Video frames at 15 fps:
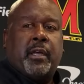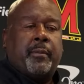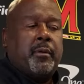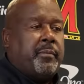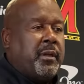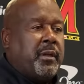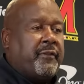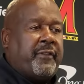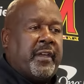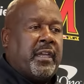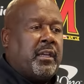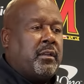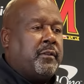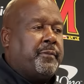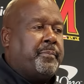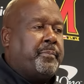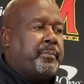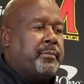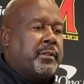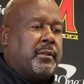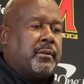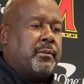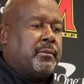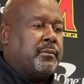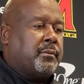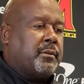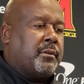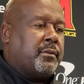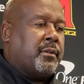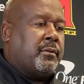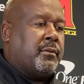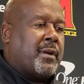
I'm a big fan of, you know, the